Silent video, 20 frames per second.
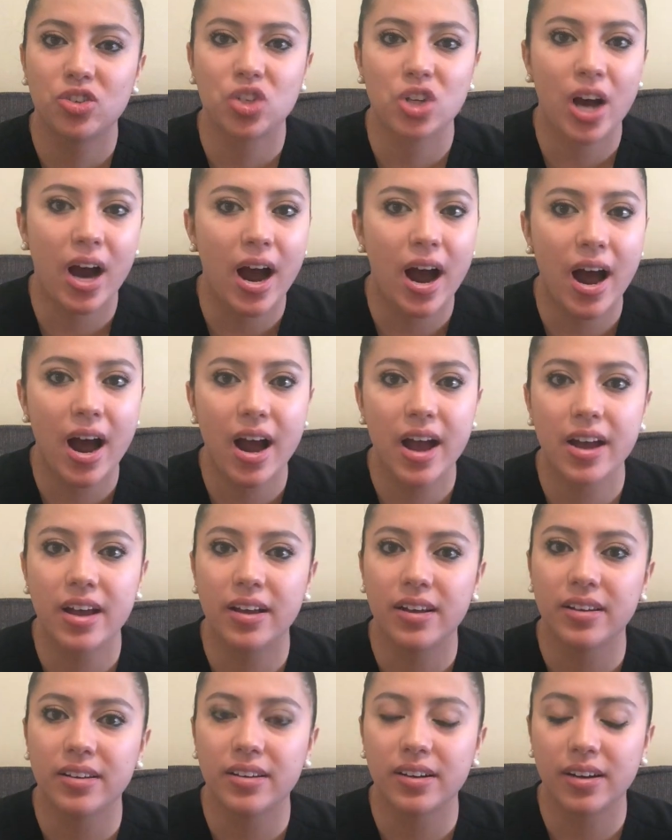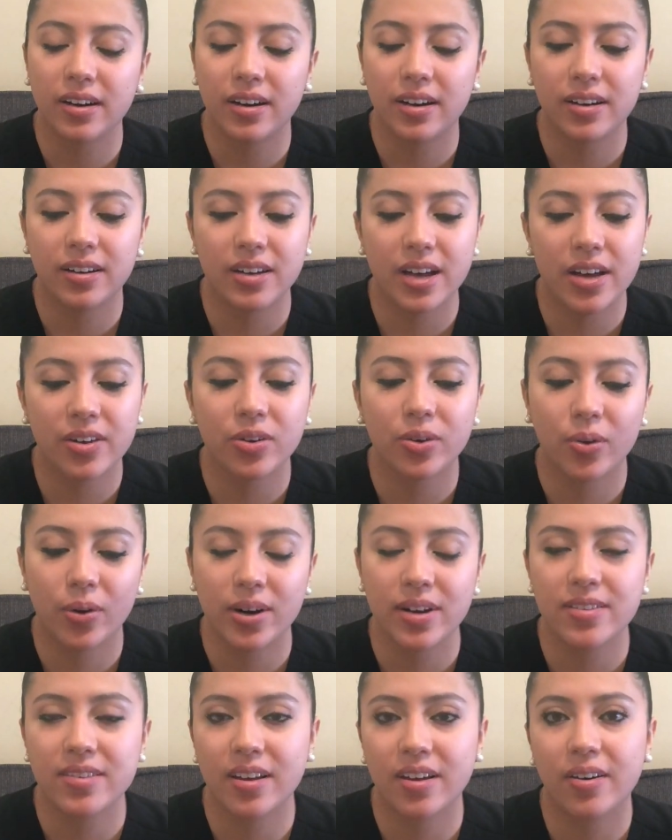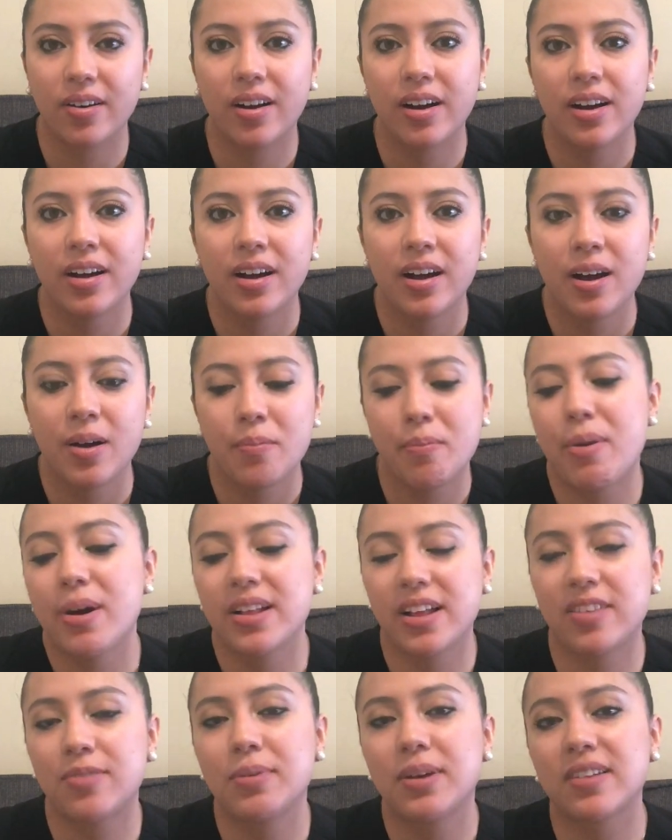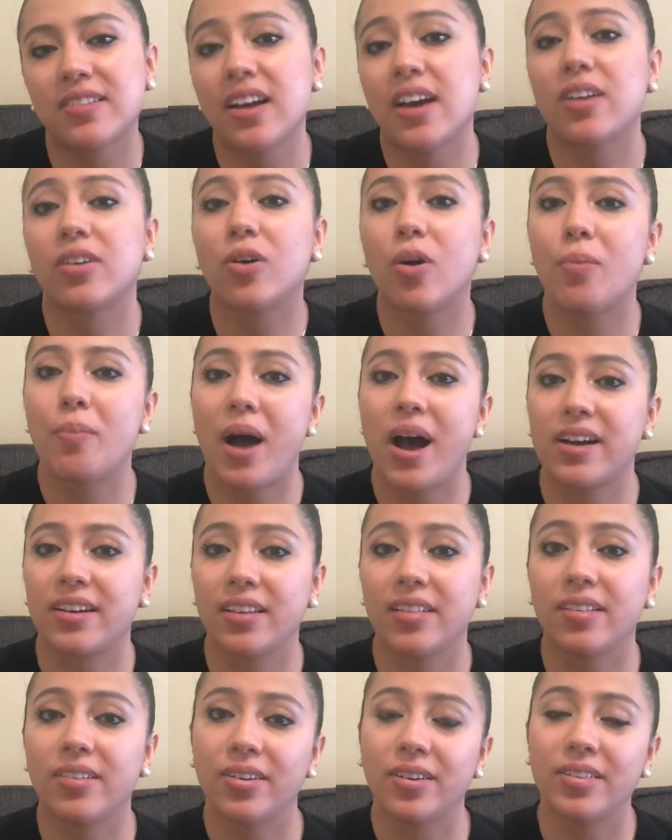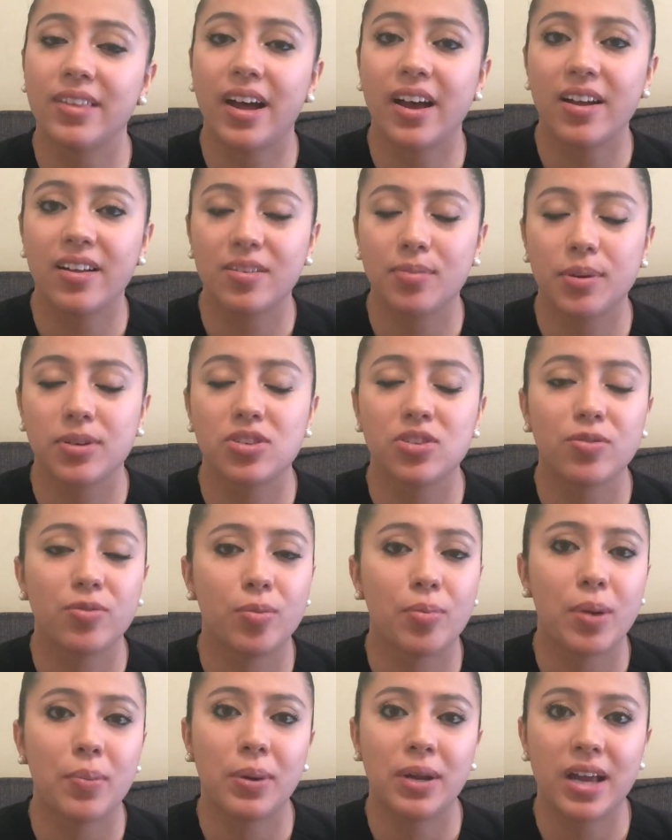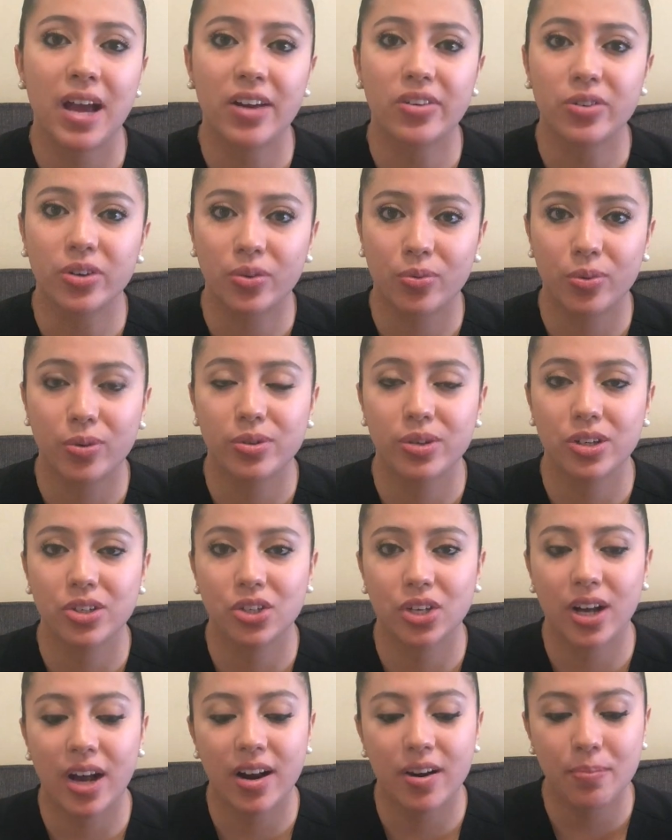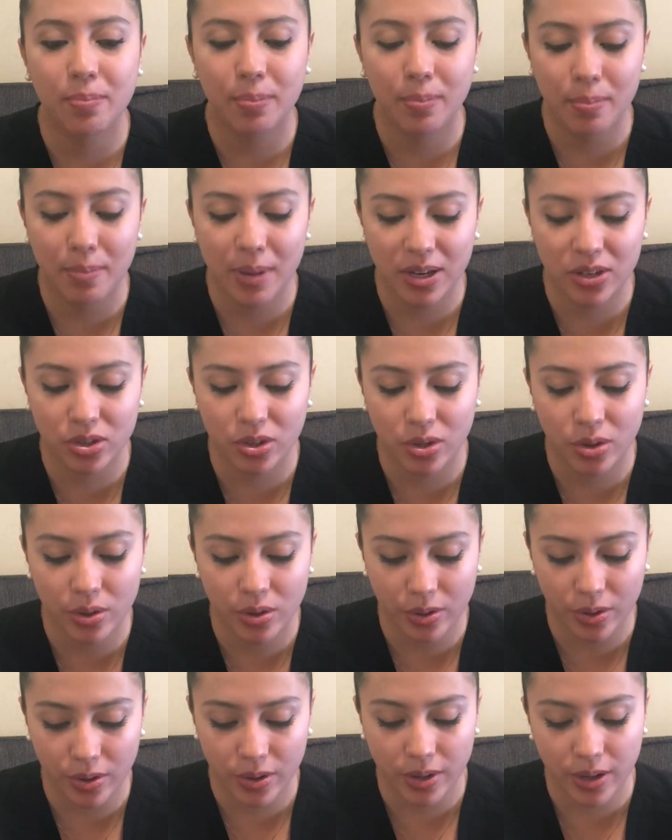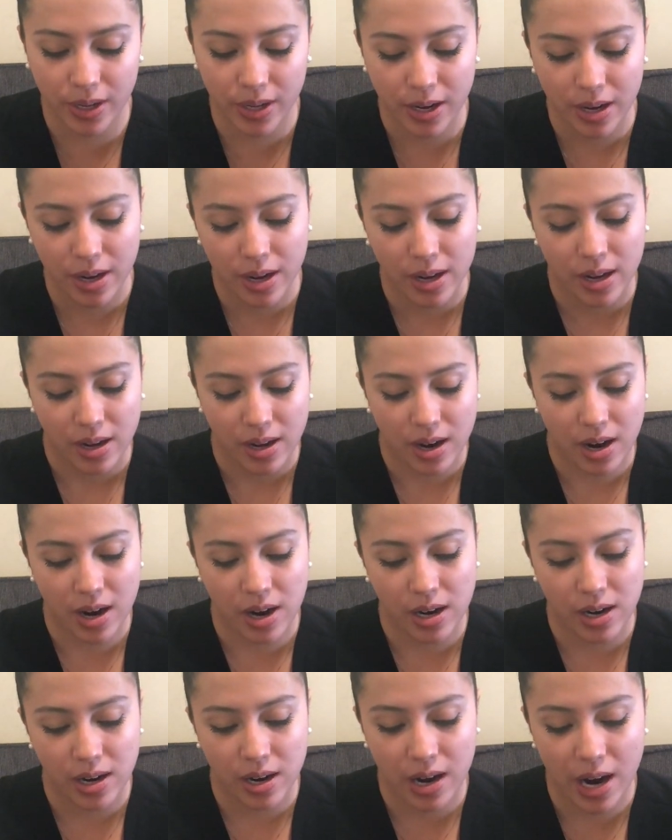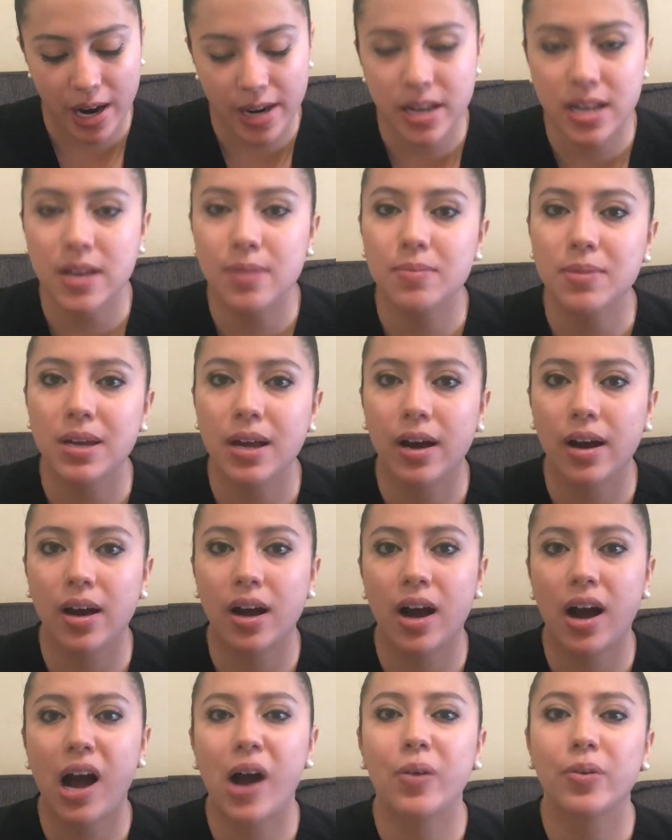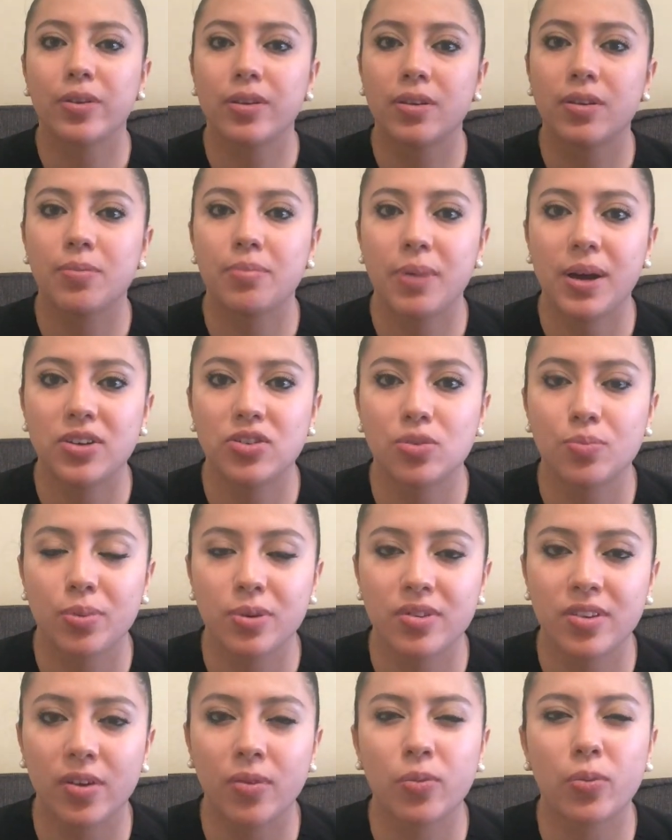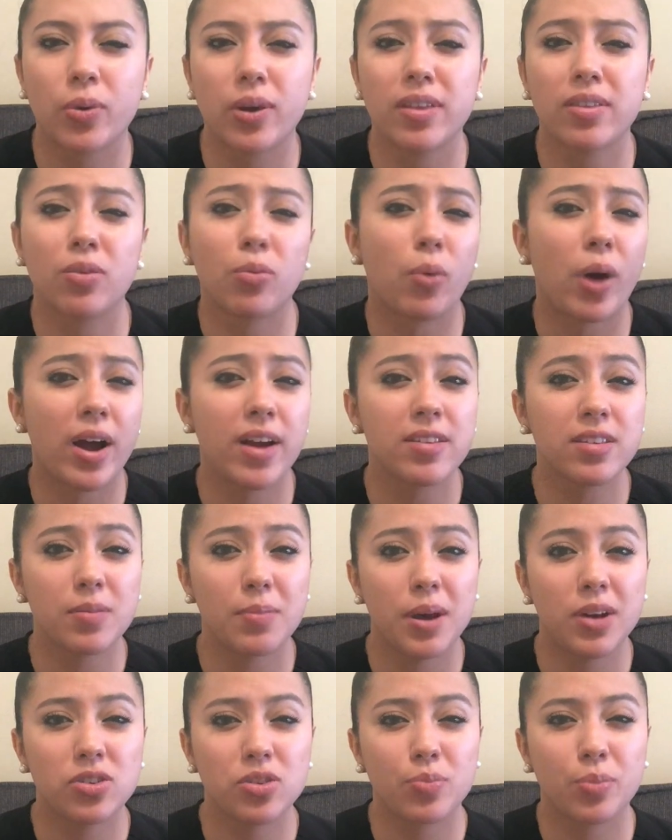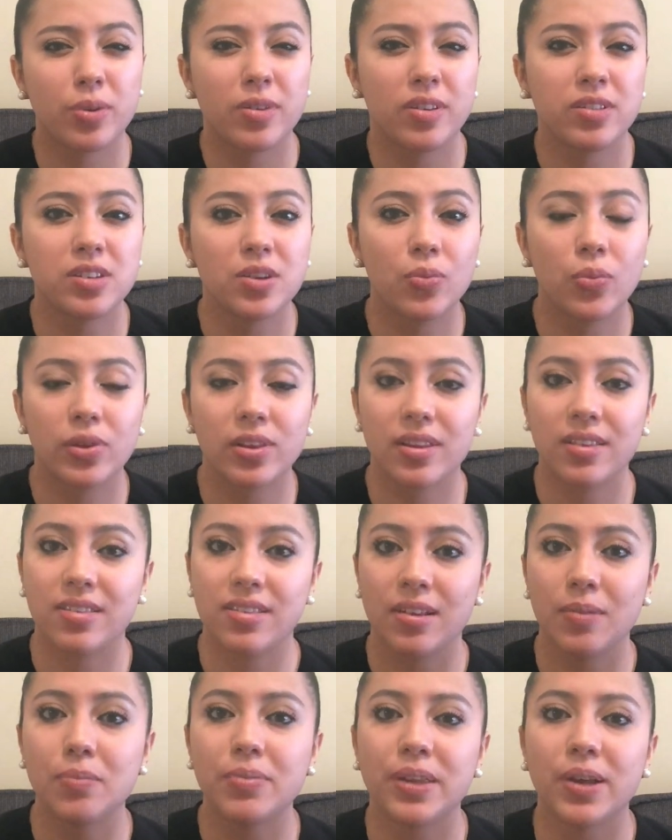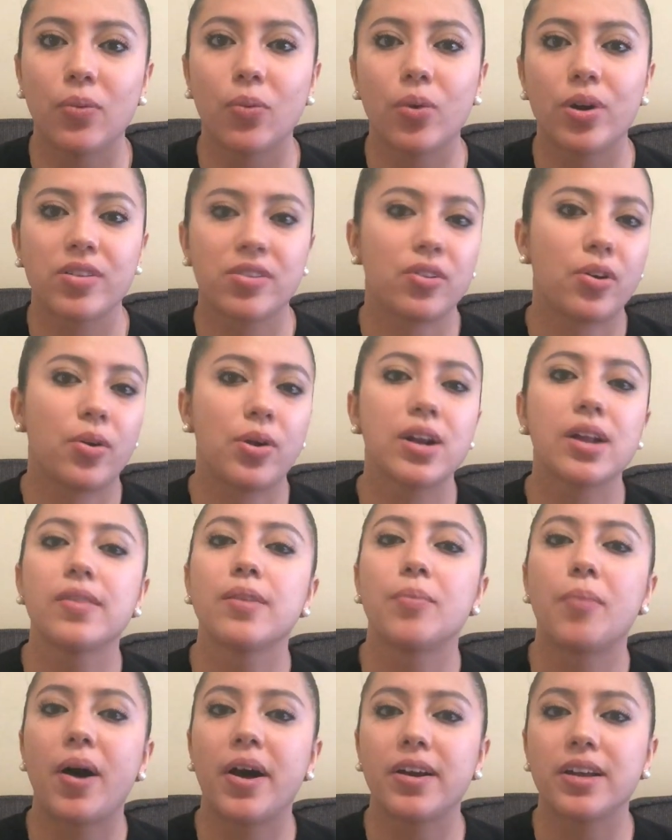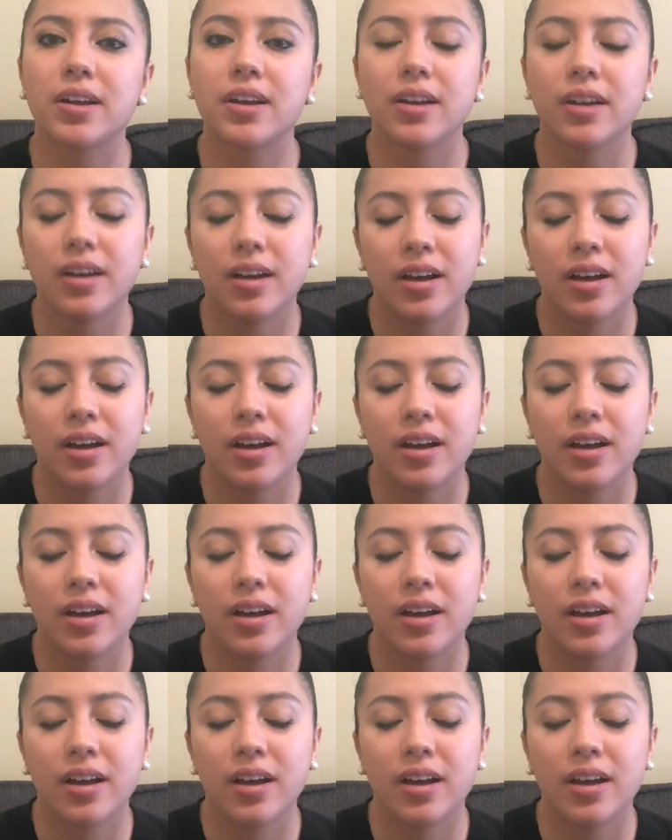GI and endocrine, etc. But that's because I had to go back and learn that, especially for my pediatrics rotation. I had to make sure and learn anemia, how does the patient present with, why is the patient presenting with this symptom, what is occurring in the body.